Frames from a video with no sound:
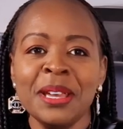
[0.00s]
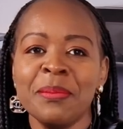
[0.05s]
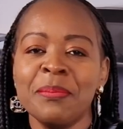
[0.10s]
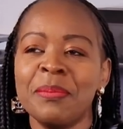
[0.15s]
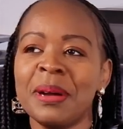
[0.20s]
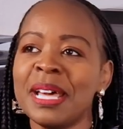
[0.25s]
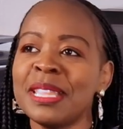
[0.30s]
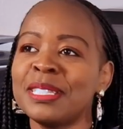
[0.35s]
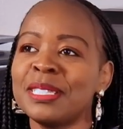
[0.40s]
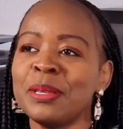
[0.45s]

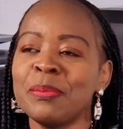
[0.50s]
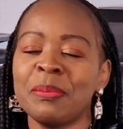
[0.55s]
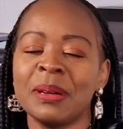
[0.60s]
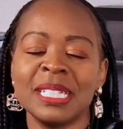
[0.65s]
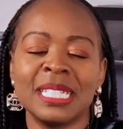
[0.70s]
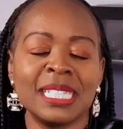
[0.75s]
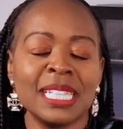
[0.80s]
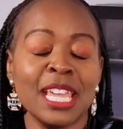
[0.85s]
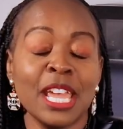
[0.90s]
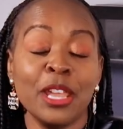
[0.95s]
birthday
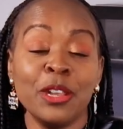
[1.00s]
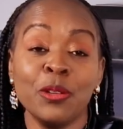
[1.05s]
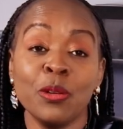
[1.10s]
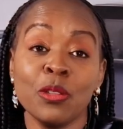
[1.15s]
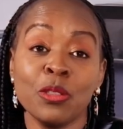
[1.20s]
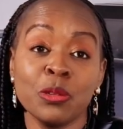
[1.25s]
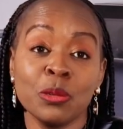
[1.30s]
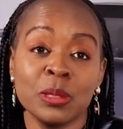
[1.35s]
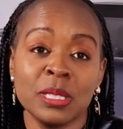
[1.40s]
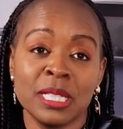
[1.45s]
party, and all
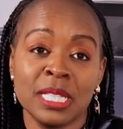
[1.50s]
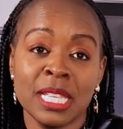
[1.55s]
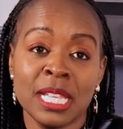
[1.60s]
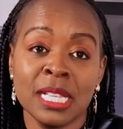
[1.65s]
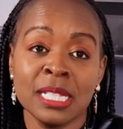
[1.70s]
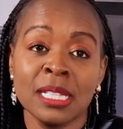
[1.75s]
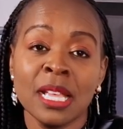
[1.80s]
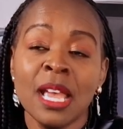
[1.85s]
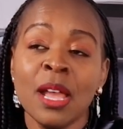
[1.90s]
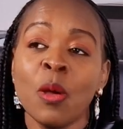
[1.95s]
those
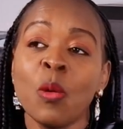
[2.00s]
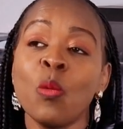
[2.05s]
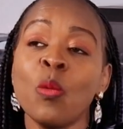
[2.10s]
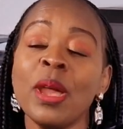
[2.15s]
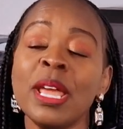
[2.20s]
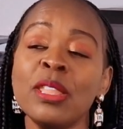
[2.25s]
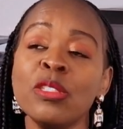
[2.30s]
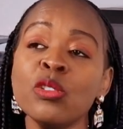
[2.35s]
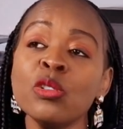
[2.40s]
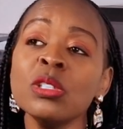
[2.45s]
things.
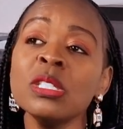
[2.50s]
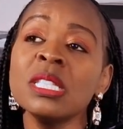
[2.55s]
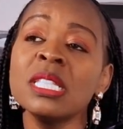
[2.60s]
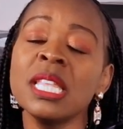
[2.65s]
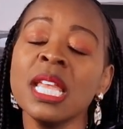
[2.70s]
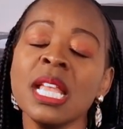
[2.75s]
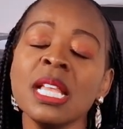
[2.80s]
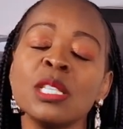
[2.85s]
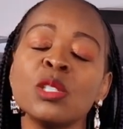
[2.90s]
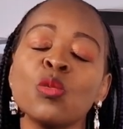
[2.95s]
When those
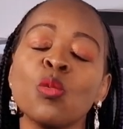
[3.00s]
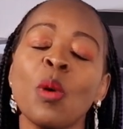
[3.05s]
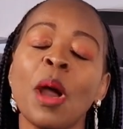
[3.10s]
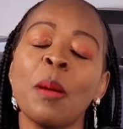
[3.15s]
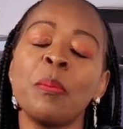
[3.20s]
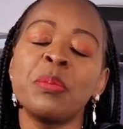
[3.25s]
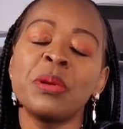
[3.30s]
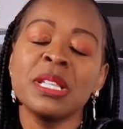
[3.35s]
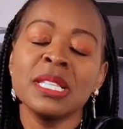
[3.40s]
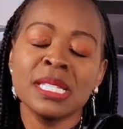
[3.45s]
things were
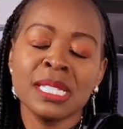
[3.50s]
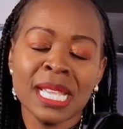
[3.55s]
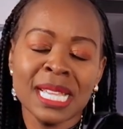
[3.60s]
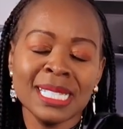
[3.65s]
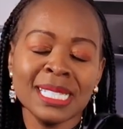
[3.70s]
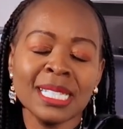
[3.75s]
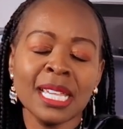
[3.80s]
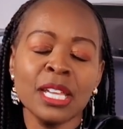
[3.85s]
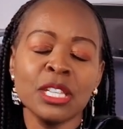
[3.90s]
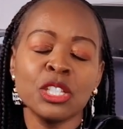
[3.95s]

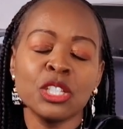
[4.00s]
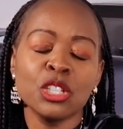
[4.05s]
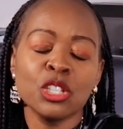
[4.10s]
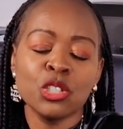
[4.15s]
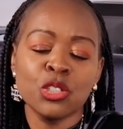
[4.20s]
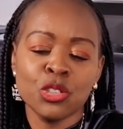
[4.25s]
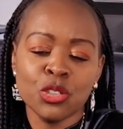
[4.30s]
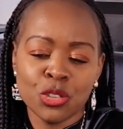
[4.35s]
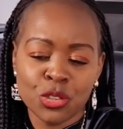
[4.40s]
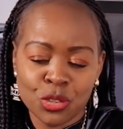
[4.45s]
presented
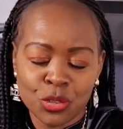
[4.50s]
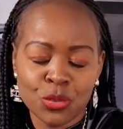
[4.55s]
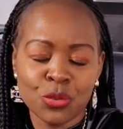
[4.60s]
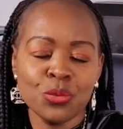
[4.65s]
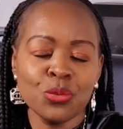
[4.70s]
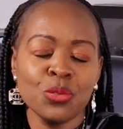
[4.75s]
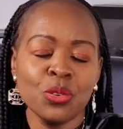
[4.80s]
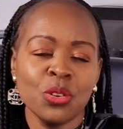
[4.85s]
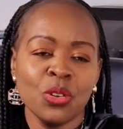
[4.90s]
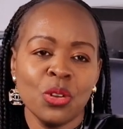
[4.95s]
to
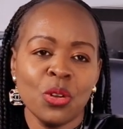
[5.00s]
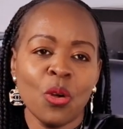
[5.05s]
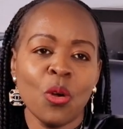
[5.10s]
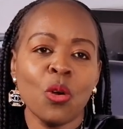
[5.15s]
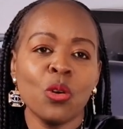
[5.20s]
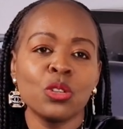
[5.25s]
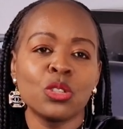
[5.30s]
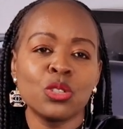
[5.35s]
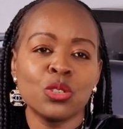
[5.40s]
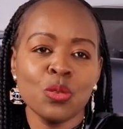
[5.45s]
you
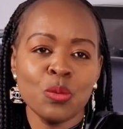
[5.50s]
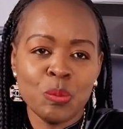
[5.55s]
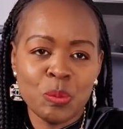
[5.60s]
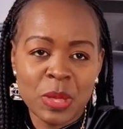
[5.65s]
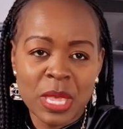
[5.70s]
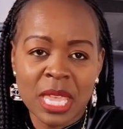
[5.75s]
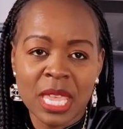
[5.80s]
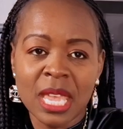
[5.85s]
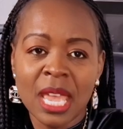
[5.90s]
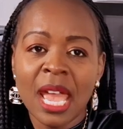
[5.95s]
or to
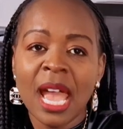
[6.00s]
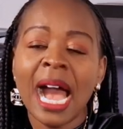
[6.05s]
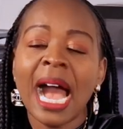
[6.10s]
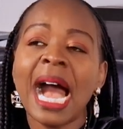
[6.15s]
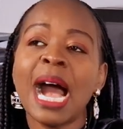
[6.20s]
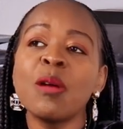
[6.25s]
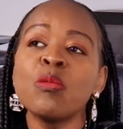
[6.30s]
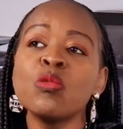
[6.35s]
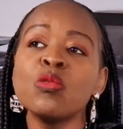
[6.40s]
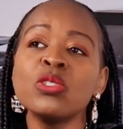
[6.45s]
me,
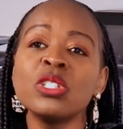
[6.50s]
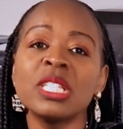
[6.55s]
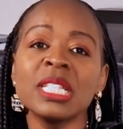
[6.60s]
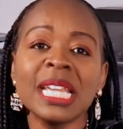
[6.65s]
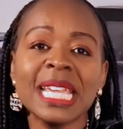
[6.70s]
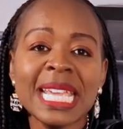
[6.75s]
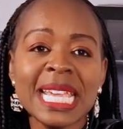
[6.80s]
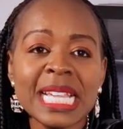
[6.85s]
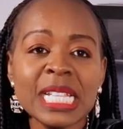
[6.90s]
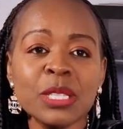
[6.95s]
I would
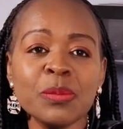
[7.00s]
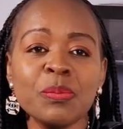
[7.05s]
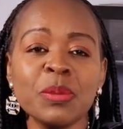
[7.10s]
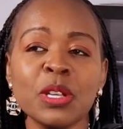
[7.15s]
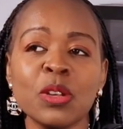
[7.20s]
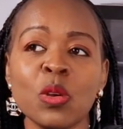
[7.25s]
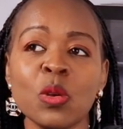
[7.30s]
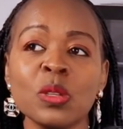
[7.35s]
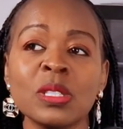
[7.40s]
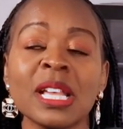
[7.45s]
eat,
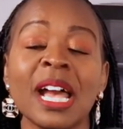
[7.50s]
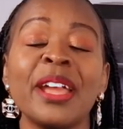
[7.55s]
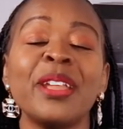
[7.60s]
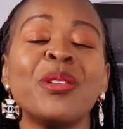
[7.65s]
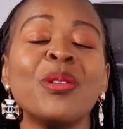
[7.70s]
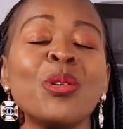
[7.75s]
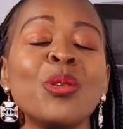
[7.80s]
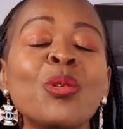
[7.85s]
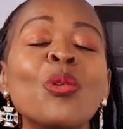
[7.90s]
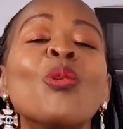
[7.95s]
because I
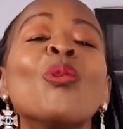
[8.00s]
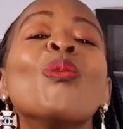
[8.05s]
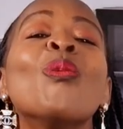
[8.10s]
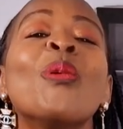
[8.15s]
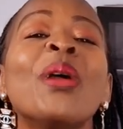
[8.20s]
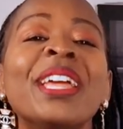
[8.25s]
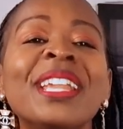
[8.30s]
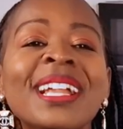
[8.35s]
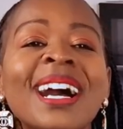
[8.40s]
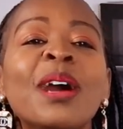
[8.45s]
don't know
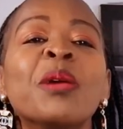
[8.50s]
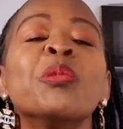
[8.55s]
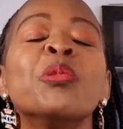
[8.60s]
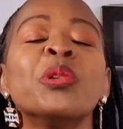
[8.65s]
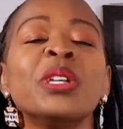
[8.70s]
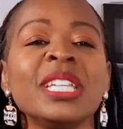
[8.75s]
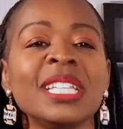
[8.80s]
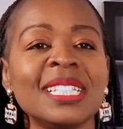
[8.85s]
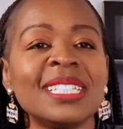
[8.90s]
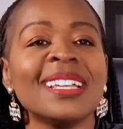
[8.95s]
when I will
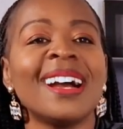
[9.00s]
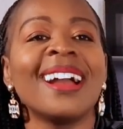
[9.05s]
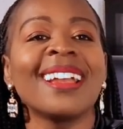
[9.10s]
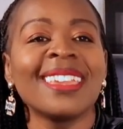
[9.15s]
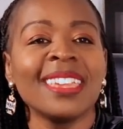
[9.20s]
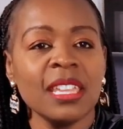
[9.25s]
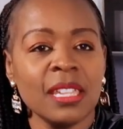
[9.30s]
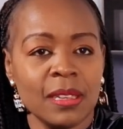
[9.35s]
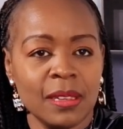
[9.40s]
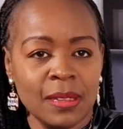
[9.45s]
eat
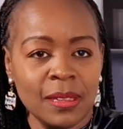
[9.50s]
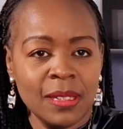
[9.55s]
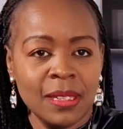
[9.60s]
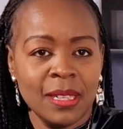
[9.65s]
again.